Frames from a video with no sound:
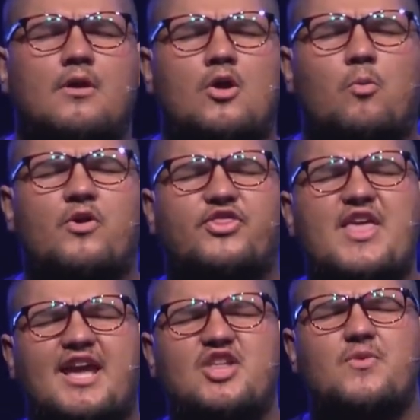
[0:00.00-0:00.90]
We're
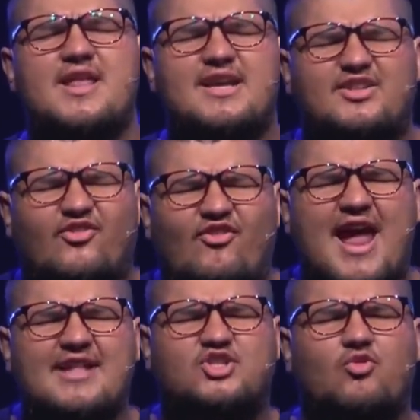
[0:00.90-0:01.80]
thanking you in
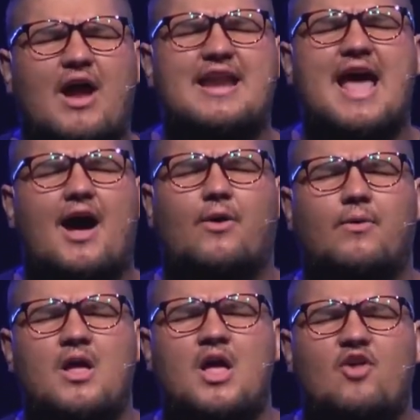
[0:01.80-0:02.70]
advance right now
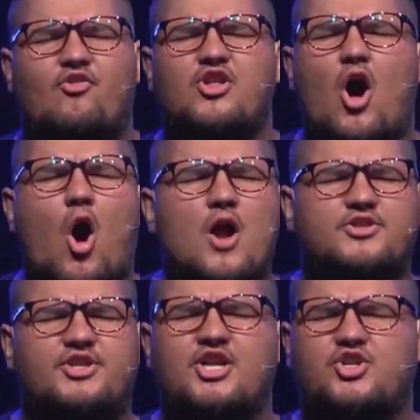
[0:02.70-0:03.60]
for the hearts
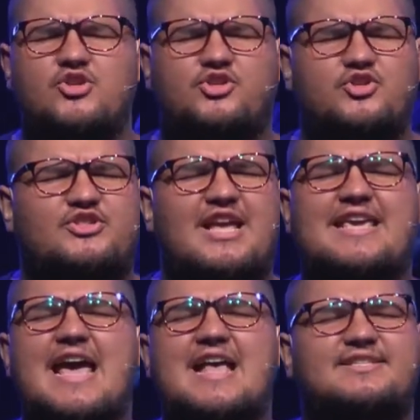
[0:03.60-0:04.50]
that are choosing to say,
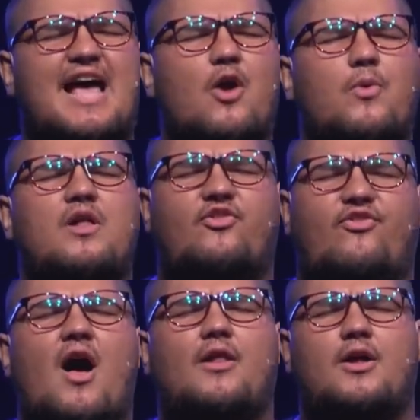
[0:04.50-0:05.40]
Yes, I will
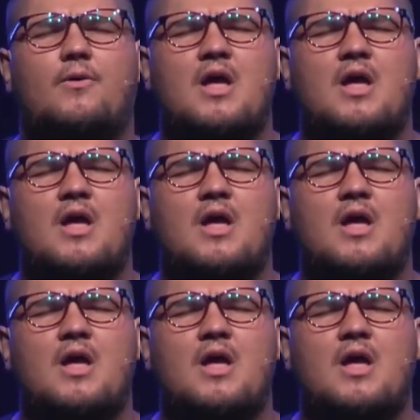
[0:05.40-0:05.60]
follow.